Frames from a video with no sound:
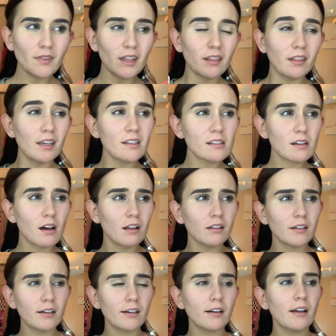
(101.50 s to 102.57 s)
This
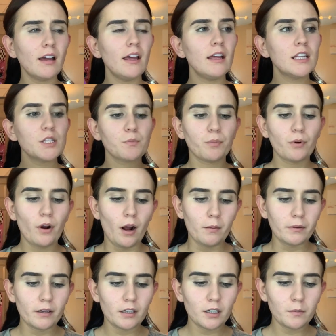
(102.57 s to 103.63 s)
color, it's
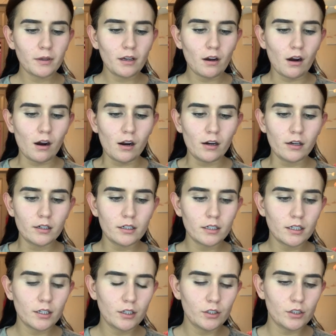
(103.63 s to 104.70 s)
probably going to be hard
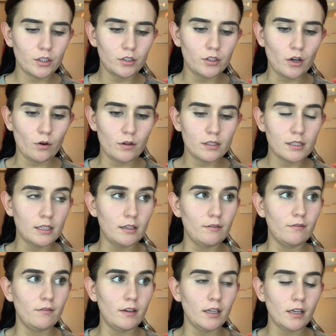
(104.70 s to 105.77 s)
to notice in a
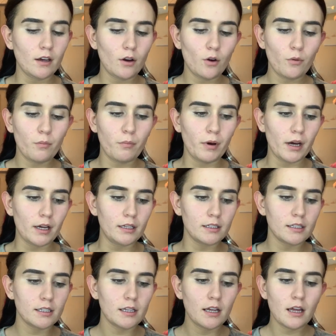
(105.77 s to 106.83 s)
video,
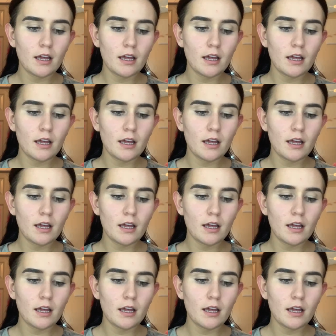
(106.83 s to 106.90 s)
but